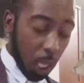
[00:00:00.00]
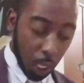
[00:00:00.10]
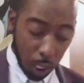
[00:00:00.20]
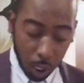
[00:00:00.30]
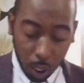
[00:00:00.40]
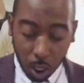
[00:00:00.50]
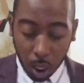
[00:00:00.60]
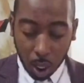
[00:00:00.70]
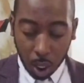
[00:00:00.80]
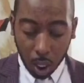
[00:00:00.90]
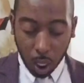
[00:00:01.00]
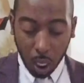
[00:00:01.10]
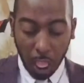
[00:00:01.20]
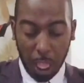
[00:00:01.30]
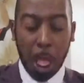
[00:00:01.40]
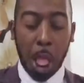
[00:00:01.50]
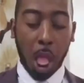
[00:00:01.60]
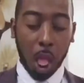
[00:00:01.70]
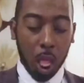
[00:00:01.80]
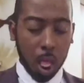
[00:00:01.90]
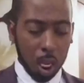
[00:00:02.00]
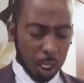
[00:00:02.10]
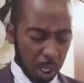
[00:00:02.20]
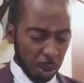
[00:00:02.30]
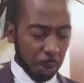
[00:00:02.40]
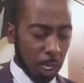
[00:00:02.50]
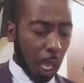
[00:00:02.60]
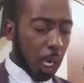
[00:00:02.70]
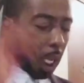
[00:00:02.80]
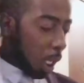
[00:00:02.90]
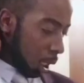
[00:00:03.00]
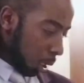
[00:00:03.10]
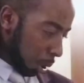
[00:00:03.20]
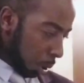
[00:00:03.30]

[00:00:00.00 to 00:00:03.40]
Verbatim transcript: ah, let's see what you got in.